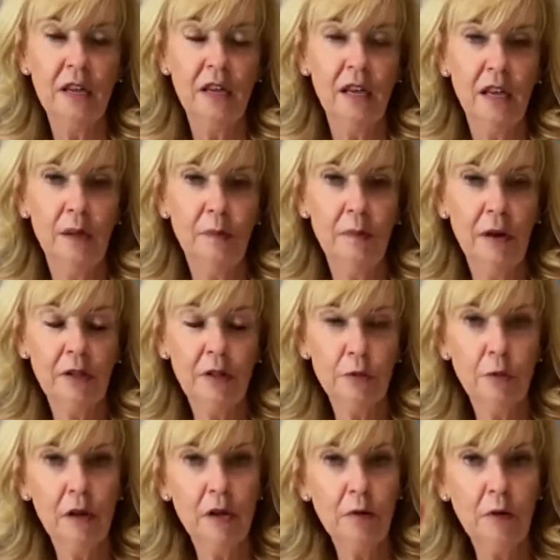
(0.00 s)
In month
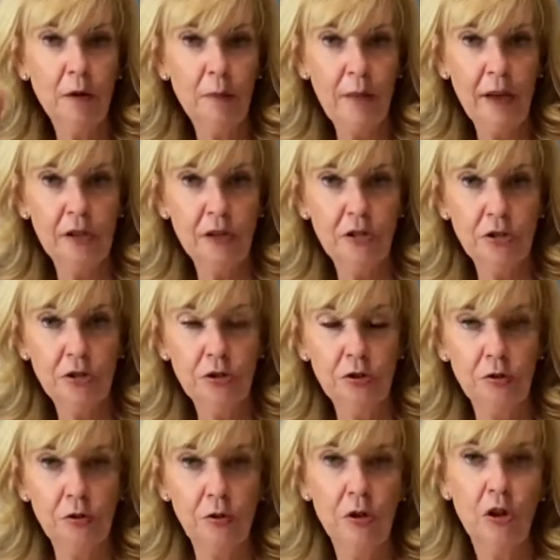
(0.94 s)
1, we made
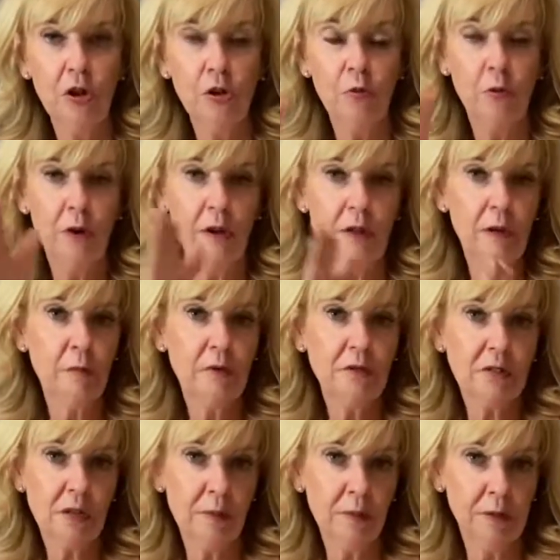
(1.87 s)
2, one that was
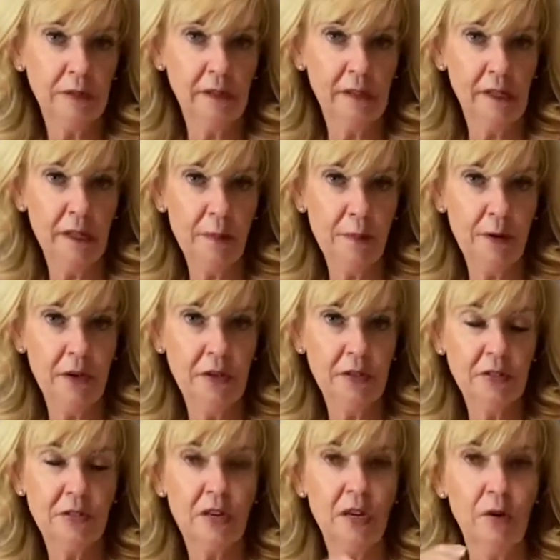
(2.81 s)
completely
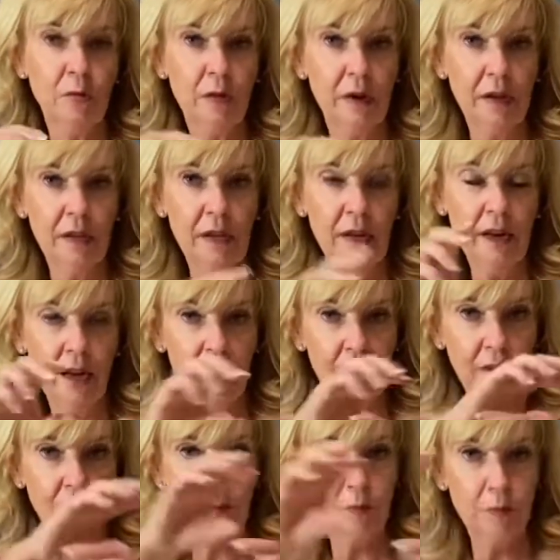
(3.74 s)
pieced and one that
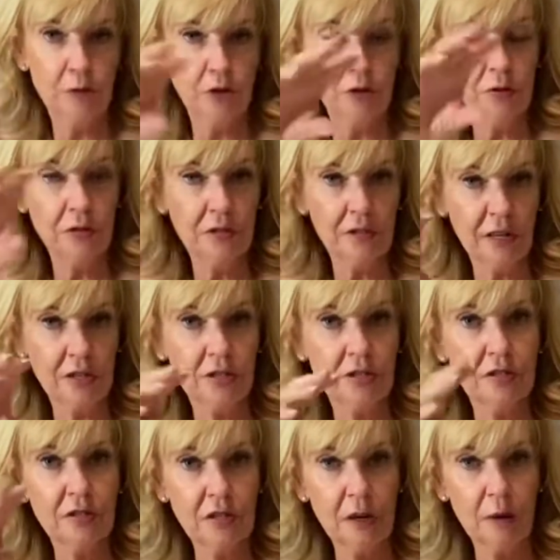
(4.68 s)
had 2
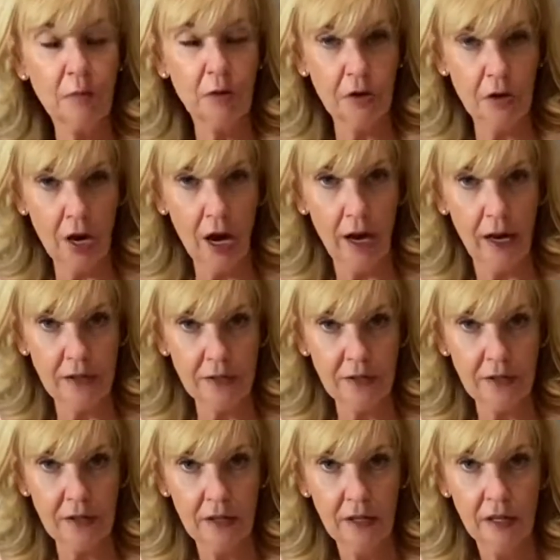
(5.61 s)
sections that were not.
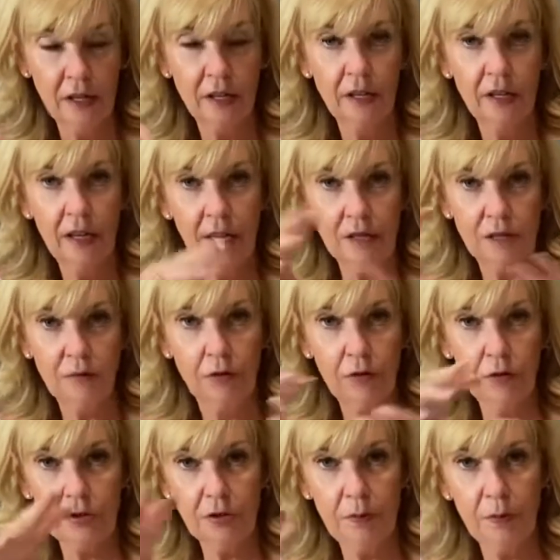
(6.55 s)
That's
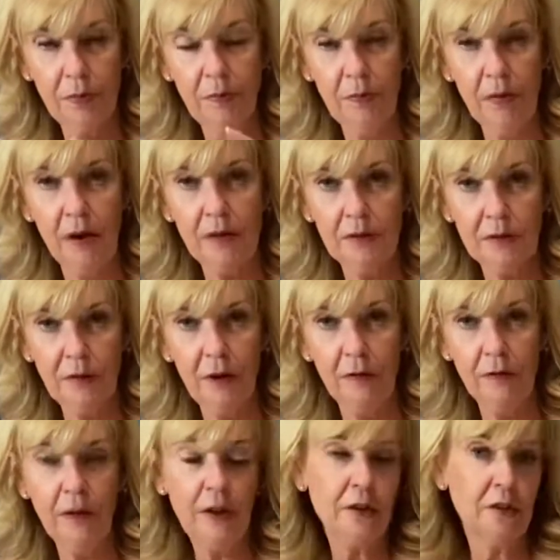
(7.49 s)
for a
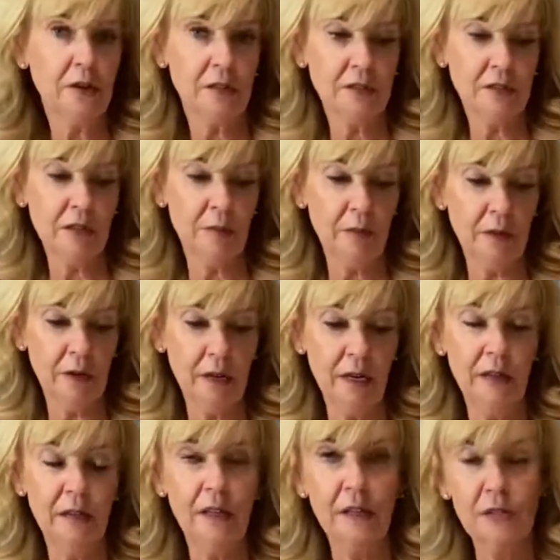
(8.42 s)
final assembly,
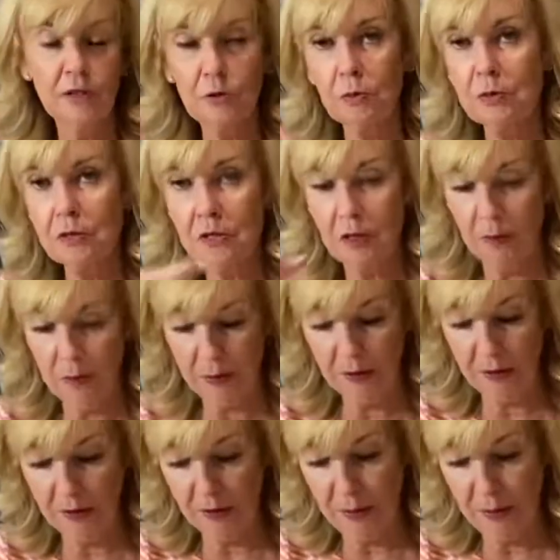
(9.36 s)
and then this one's completely